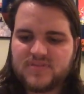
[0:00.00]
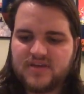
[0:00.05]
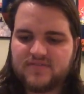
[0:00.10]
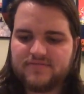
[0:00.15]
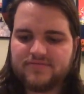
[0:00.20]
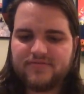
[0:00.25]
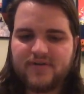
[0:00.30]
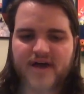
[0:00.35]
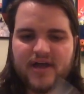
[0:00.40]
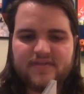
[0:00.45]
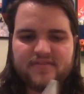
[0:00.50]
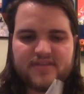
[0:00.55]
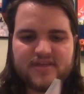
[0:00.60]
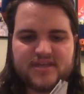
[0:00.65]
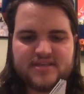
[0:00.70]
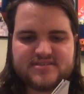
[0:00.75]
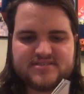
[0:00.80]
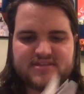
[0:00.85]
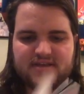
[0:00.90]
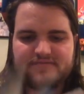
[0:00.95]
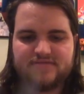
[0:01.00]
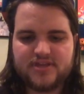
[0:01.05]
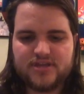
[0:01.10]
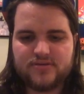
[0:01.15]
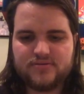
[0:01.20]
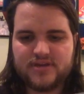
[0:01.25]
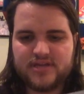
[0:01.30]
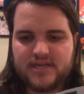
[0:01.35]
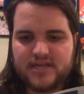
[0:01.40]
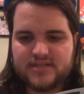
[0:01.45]
find the stuff that
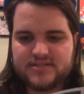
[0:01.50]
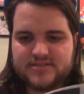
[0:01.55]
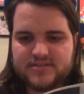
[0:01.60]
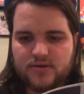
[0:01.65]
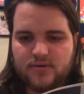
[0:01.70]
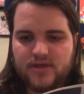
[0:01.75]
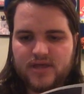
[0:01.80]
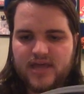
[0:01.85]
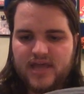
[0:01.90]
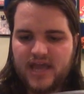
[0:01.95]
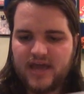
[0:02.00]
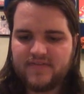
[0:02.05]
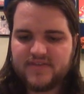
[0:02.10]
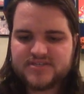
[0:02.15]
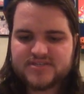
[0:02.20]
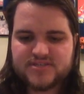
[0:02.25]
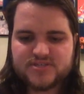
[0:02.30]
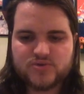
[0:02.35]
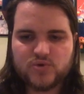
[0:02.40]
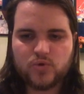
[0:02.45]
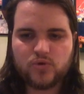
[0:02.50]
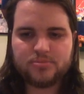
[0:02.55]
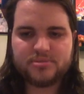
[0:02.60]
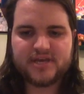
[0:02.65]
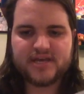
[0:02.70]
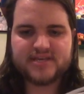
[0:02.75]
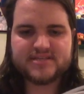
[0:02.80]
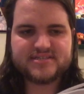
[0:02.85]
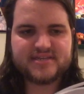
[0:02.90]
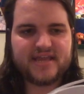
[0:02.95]
you need. So, and this is cool
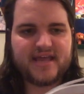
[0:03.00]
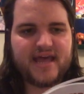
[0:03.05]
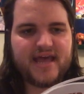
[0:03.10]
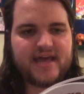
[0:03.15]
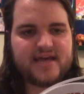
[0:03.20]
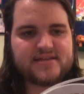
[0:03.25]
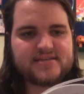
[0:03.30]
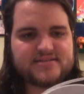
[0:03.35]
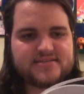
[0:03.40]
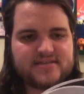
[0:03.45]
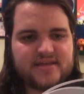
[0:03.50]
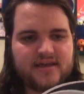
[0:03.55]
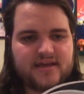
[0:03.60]
because it has